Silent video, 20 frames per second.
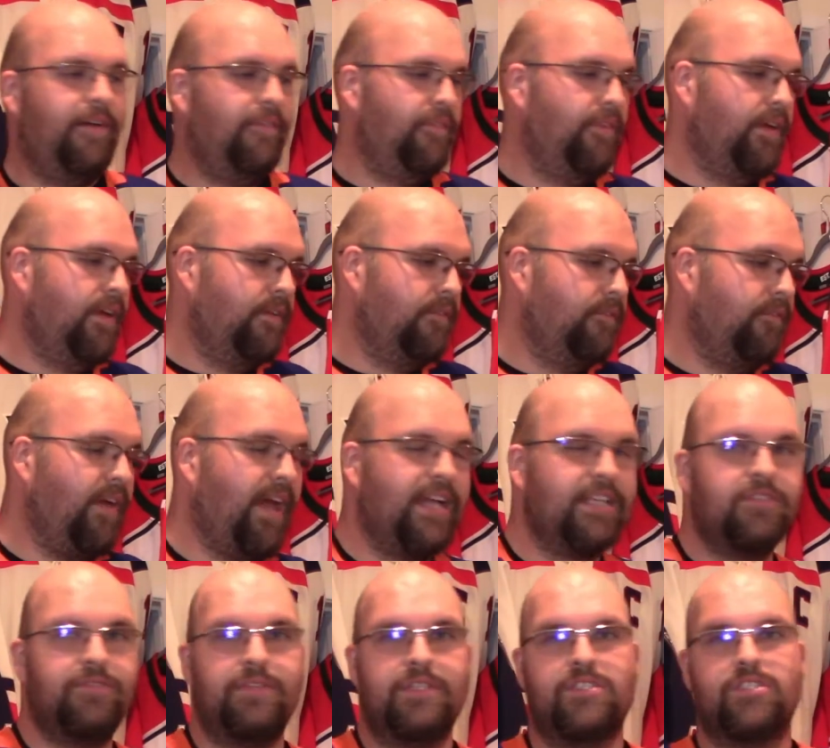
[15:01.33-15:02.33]

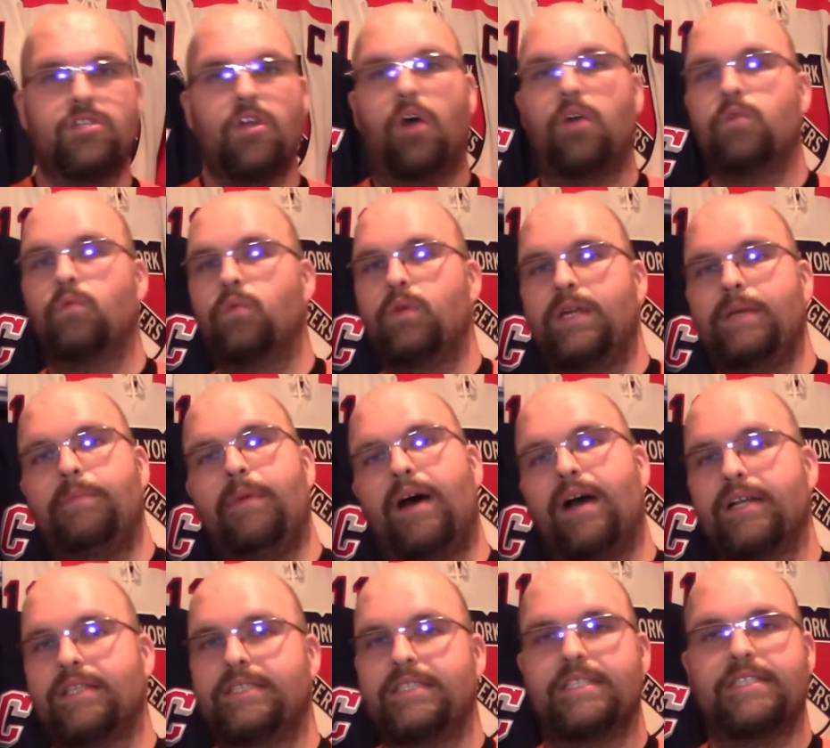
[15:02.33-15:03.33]
factory installed
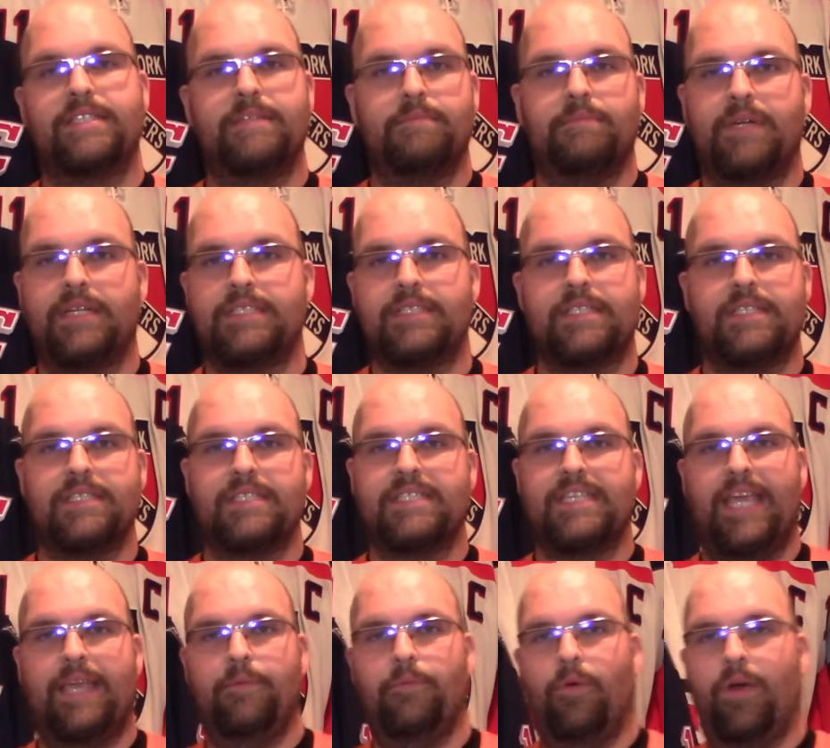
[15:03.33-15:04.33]
Reebok does it much the
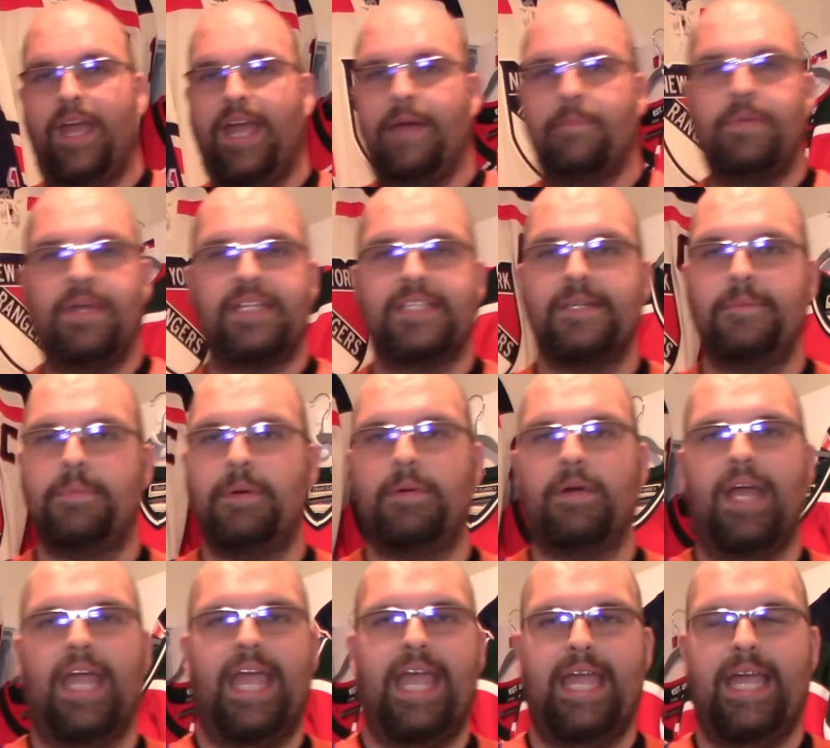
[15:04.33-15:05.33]
same way. I picked up
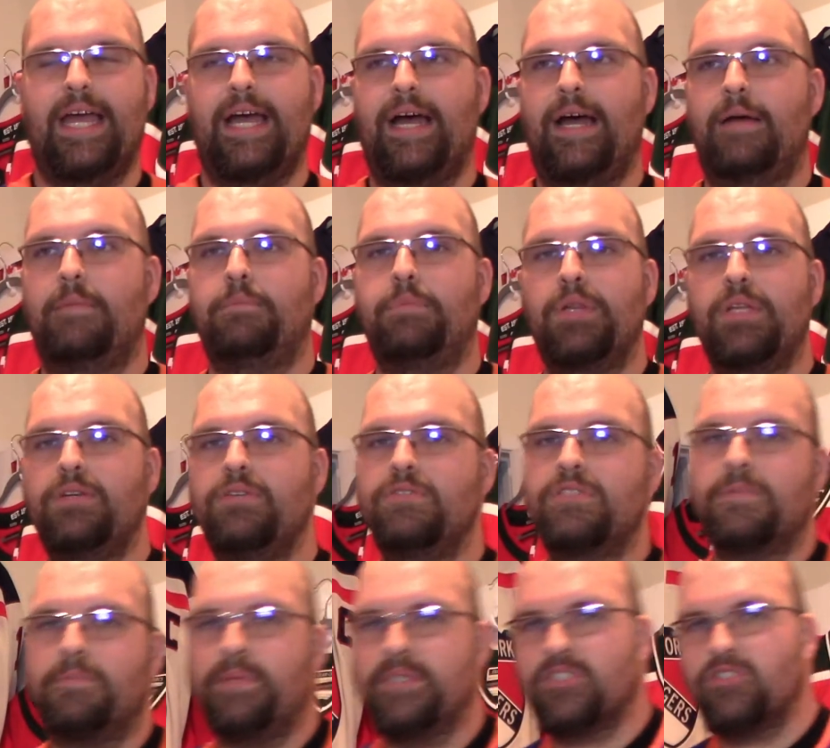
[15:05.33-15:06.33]
a, a uh,
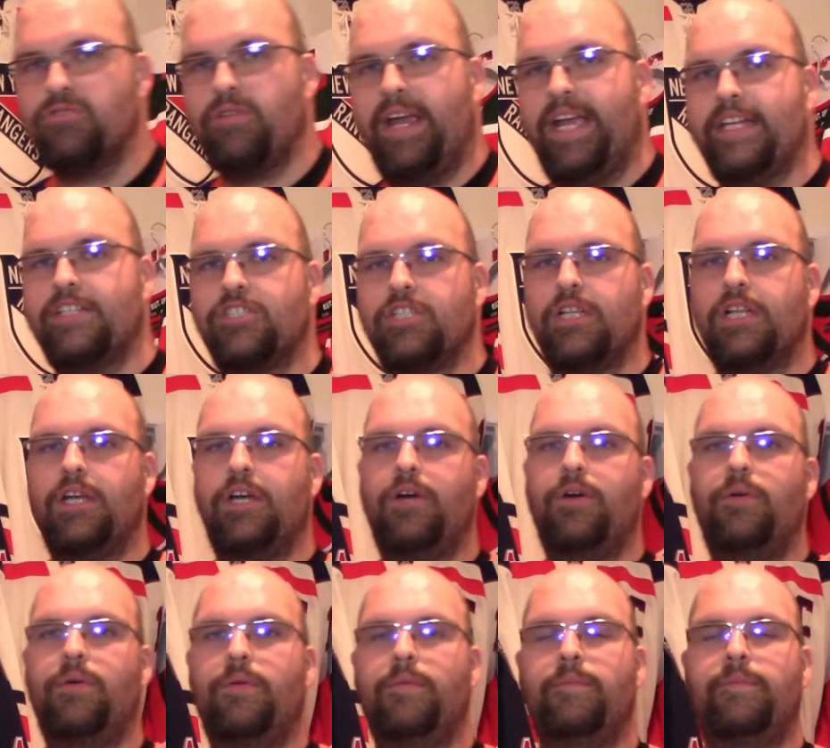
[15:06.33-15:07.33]
Blues
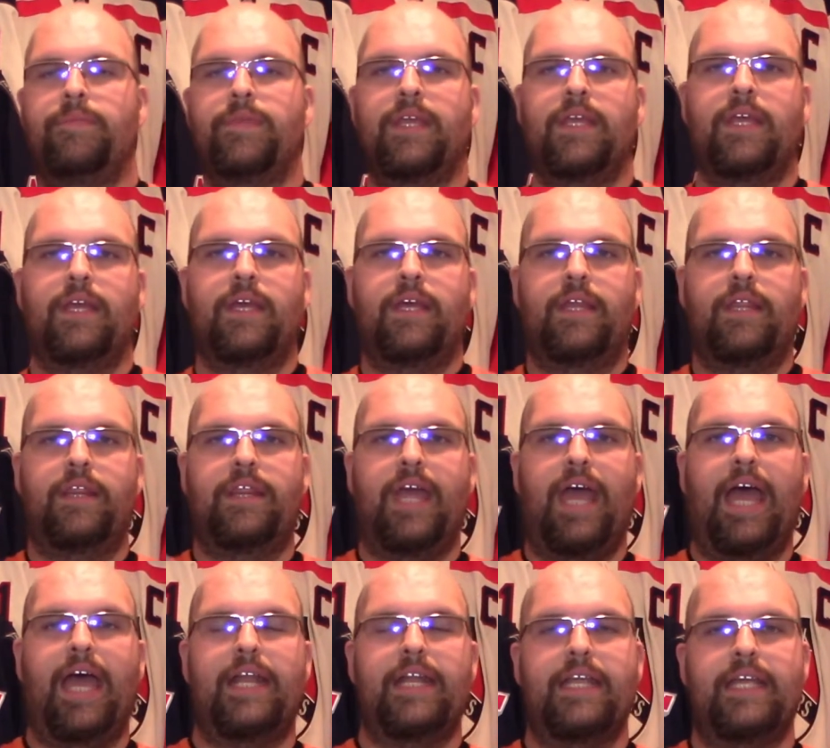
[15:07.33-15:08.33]
Pietrangelo
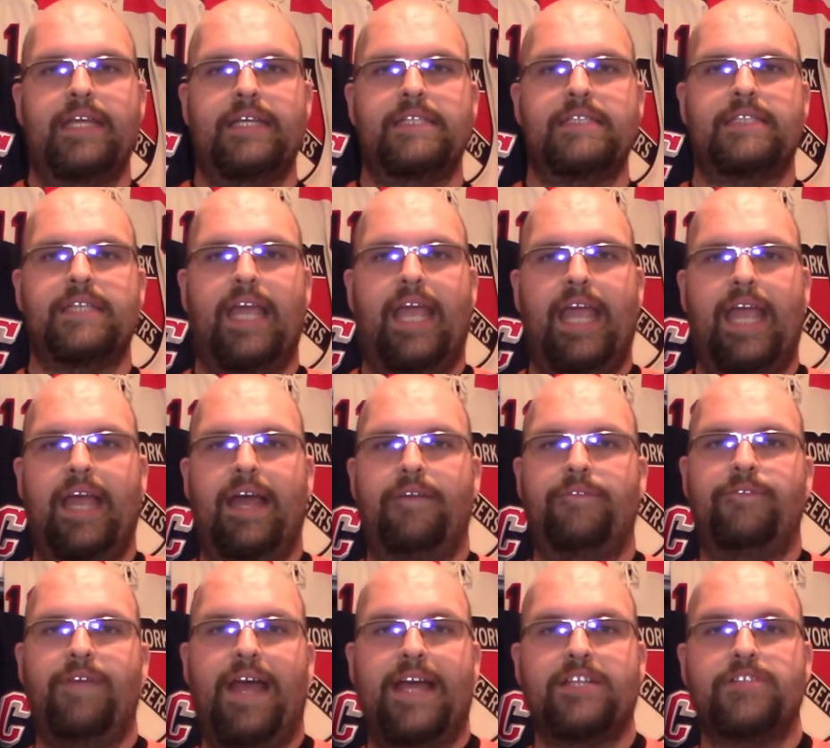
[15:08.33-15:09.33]
that is a, a uh,
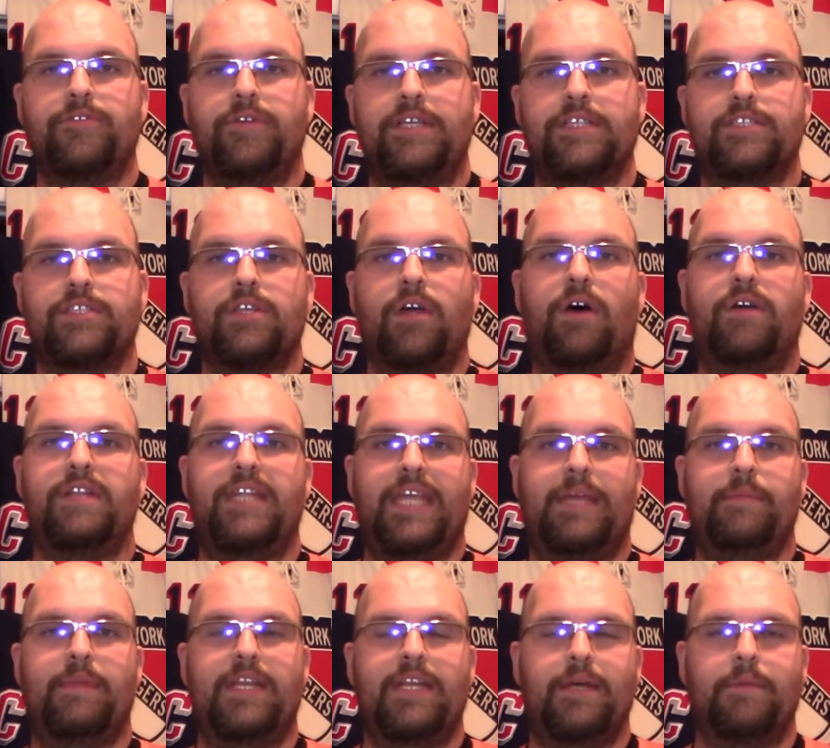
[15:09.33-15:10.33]
factory installed
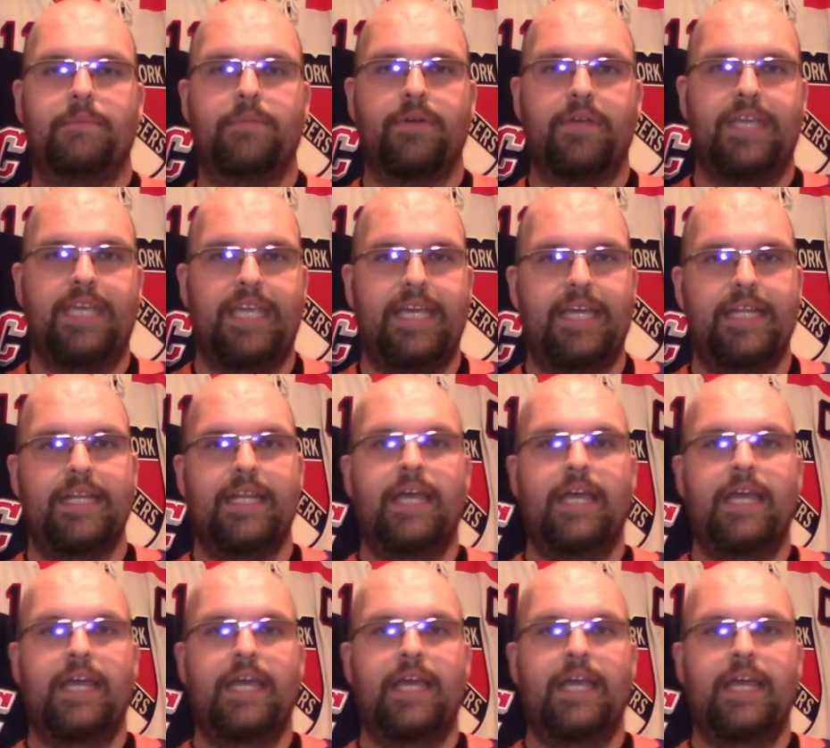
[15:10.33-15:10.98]
name and number kit